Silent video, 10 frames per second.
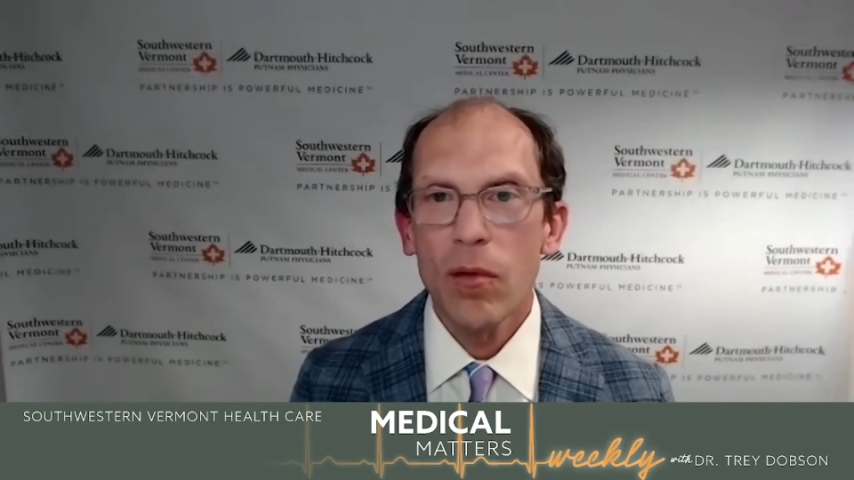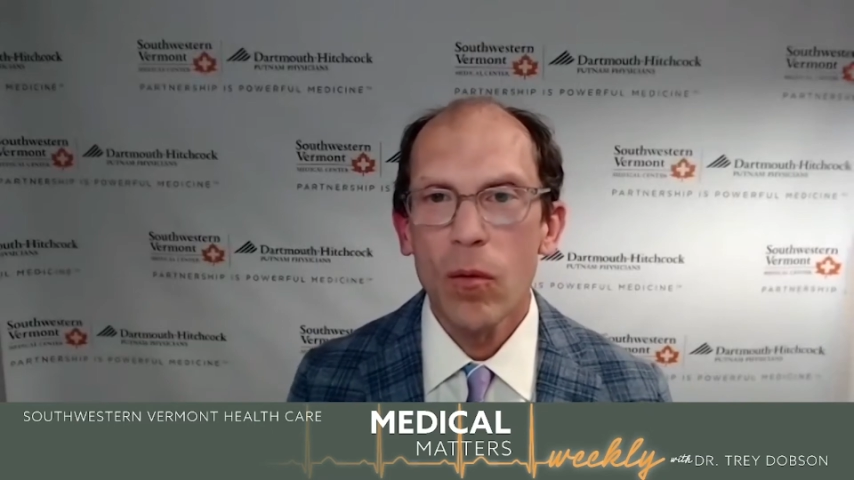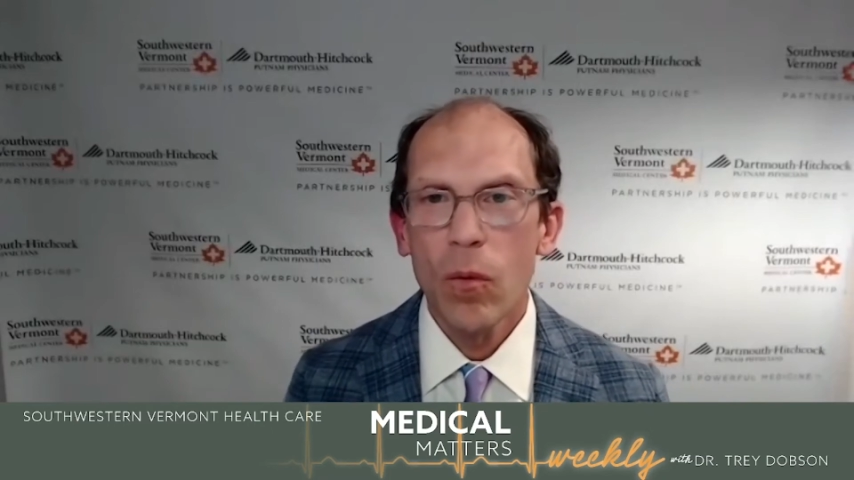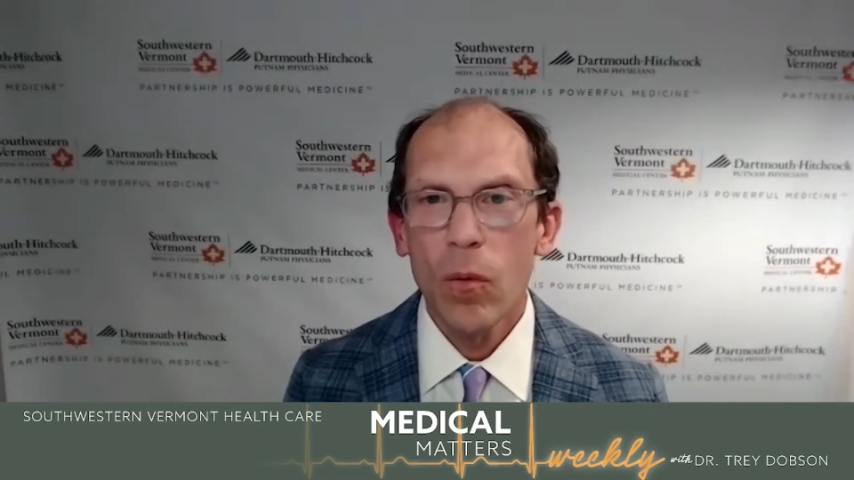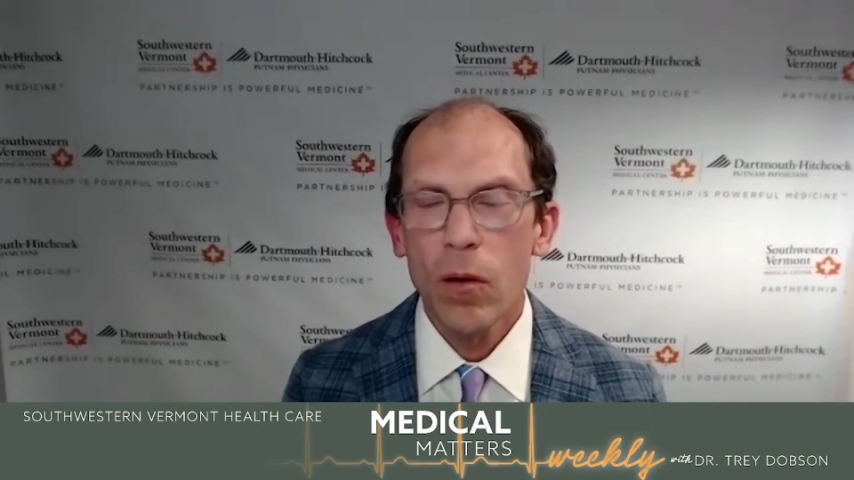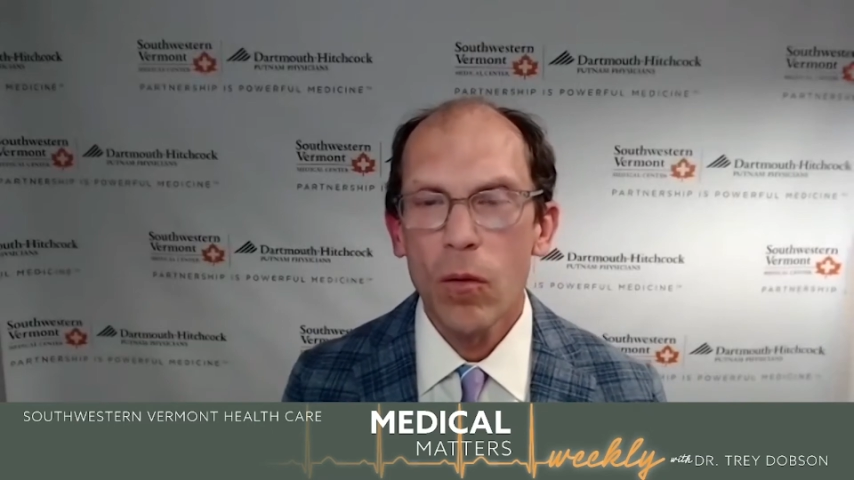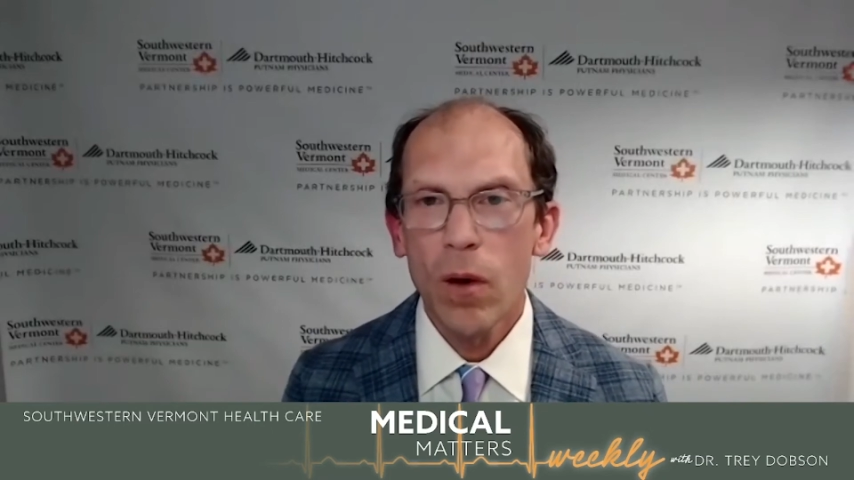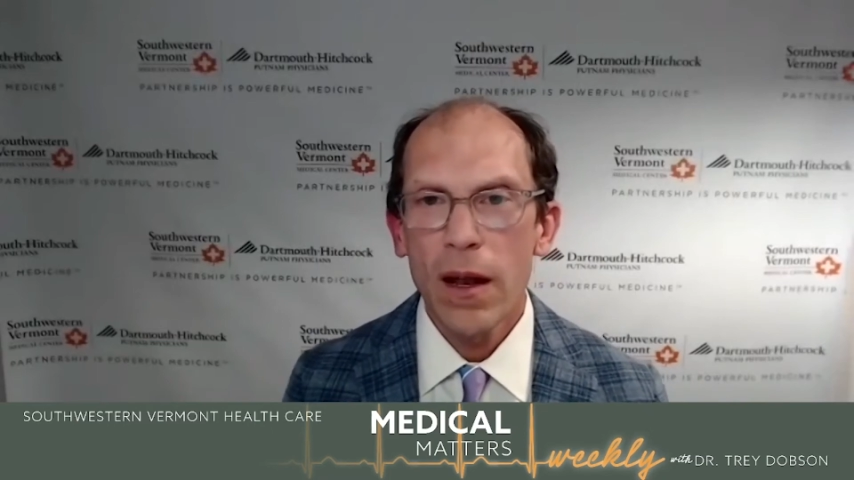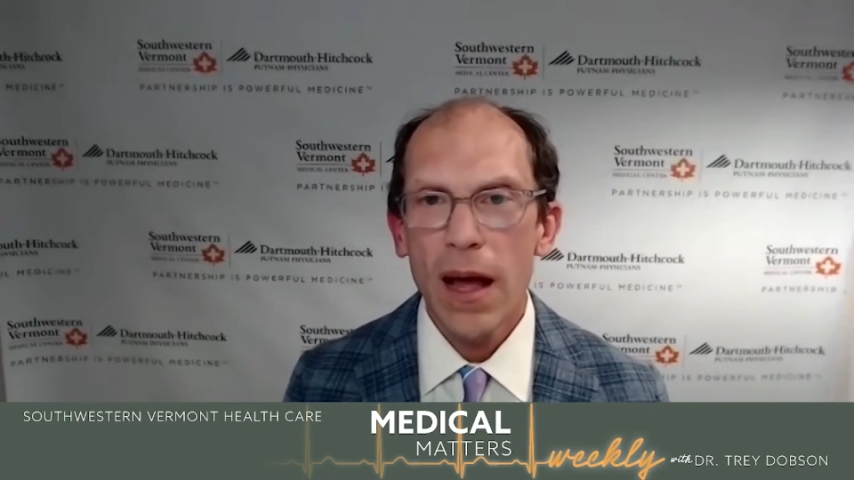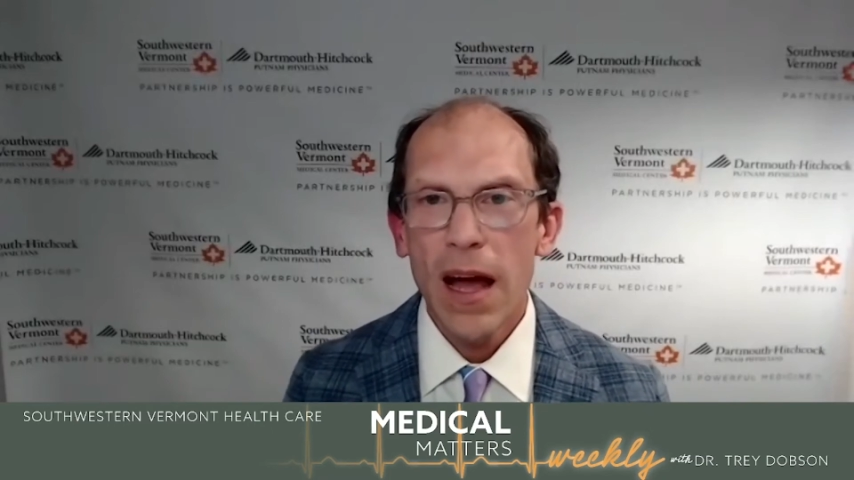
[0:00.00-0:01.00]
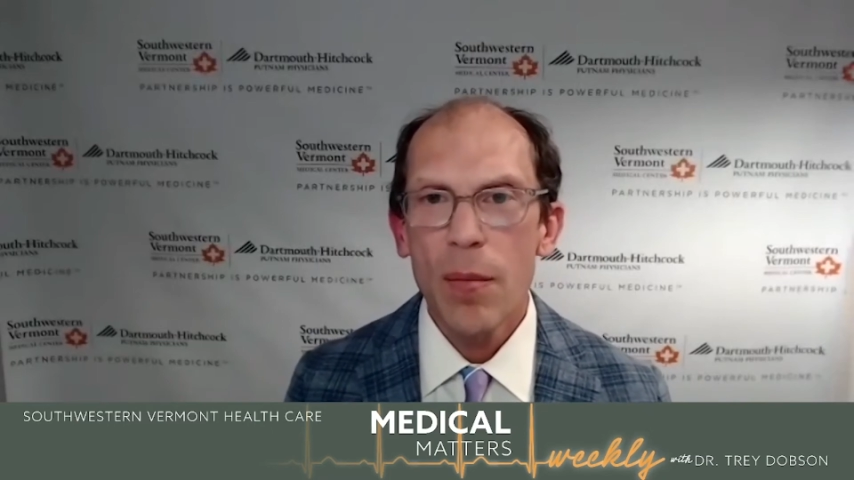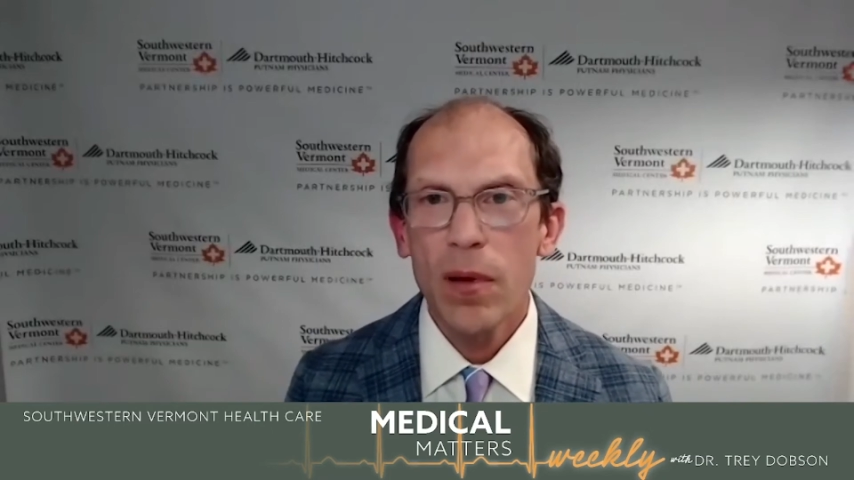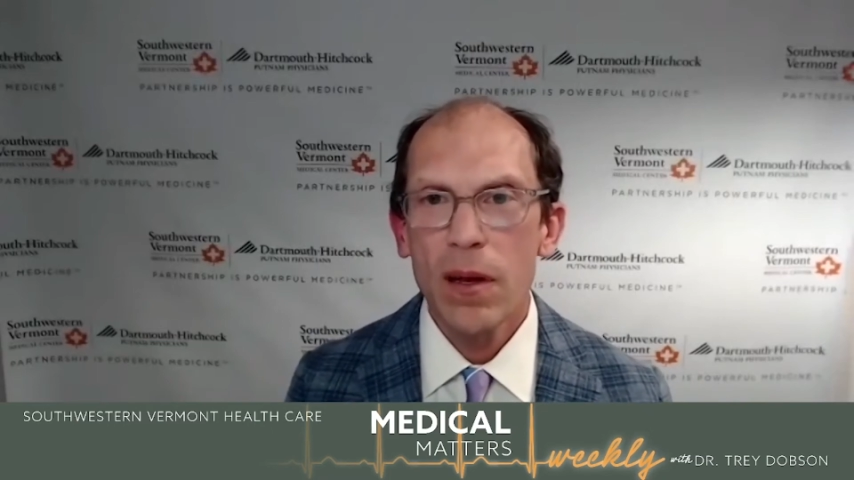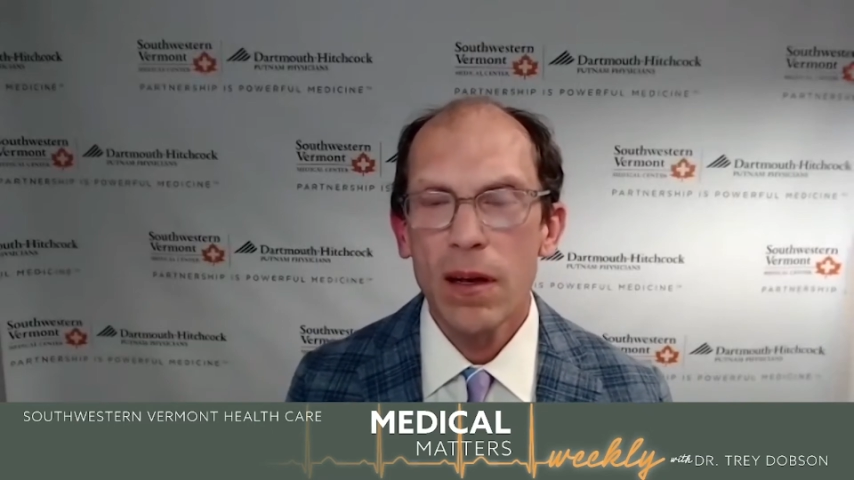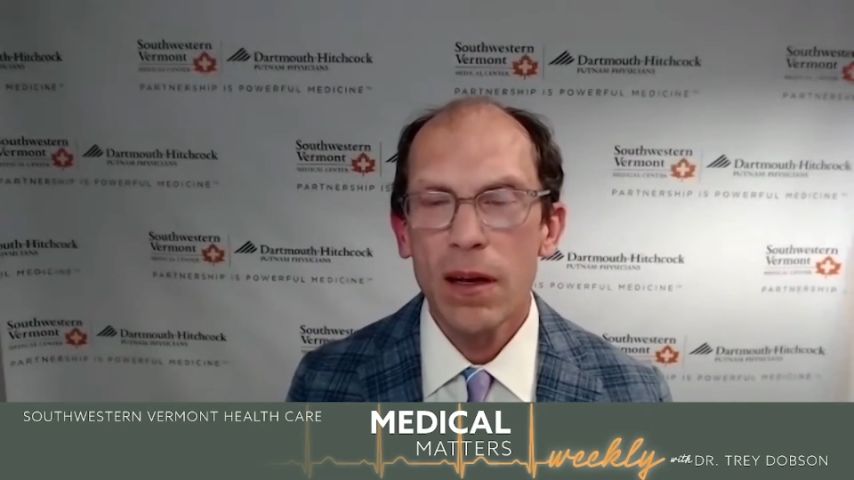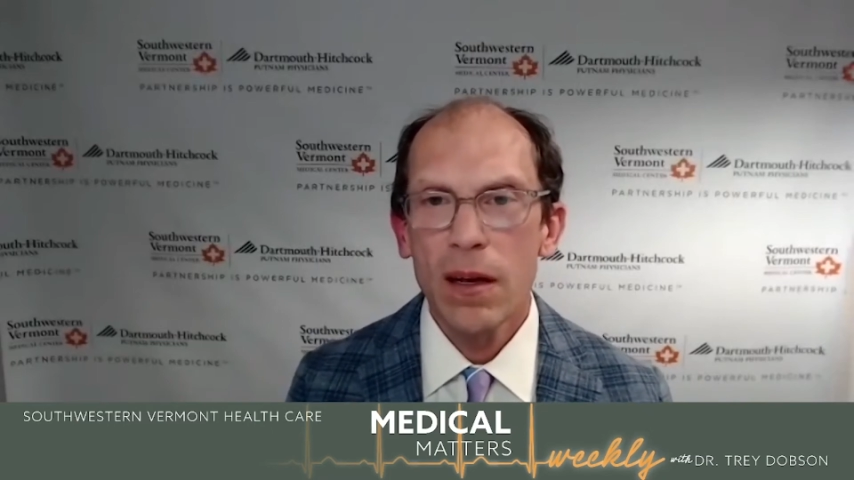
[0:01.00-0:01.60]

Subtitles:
So, what happened